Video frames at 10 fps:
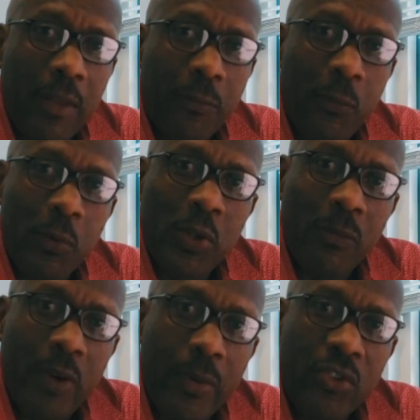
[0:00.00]
through
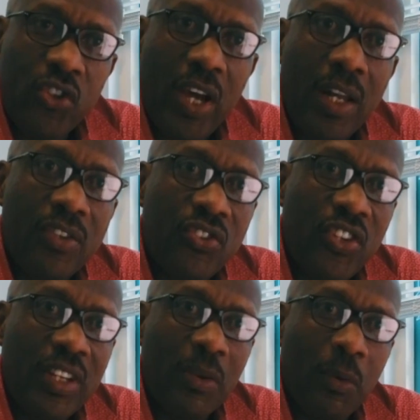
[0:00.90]
some very
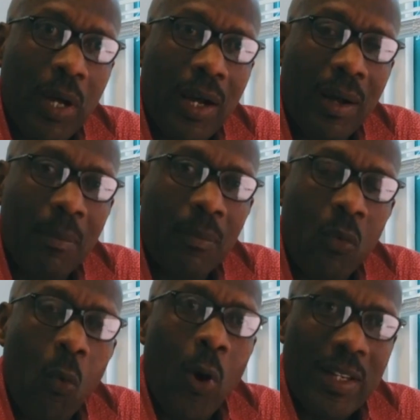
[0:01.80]
challenging
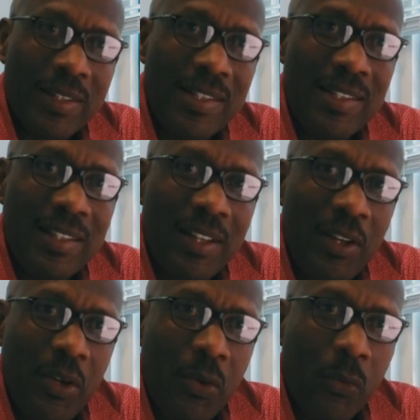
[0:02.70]
waters,
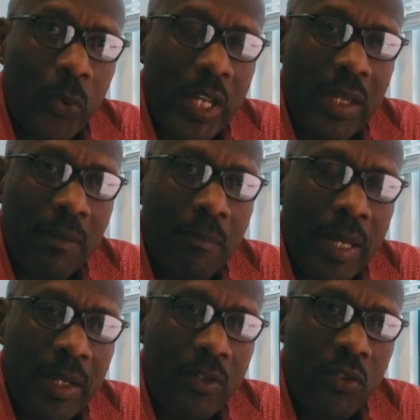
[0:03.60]
we
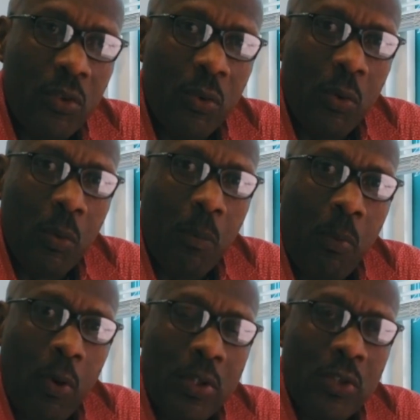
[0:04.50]
made it to
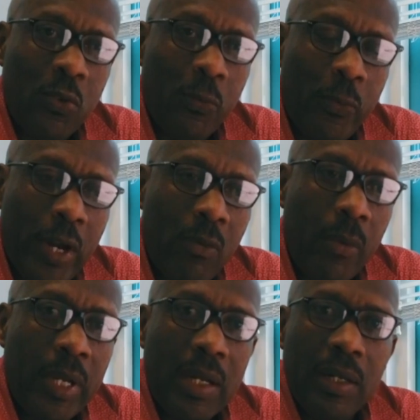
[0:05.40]
Port Soufrière, where
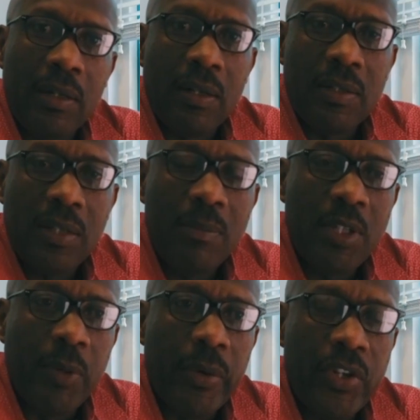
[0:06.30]
we cleared customs,
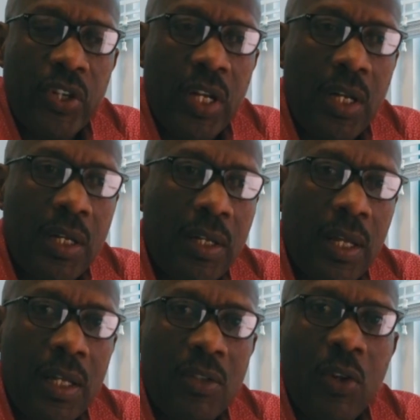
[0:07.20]
immigration, then
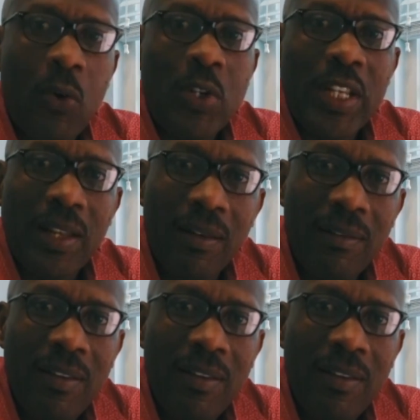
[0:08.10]
headed to the hotel,